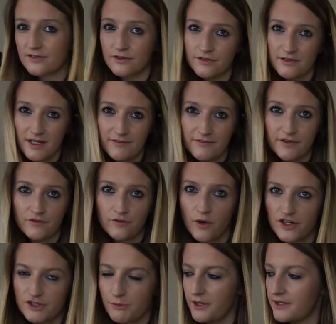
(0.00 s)
because if you've
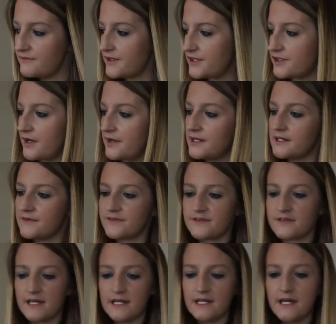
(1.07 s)
watched my other video, you'll have
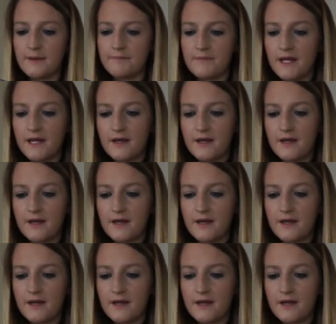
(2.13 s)
seen it.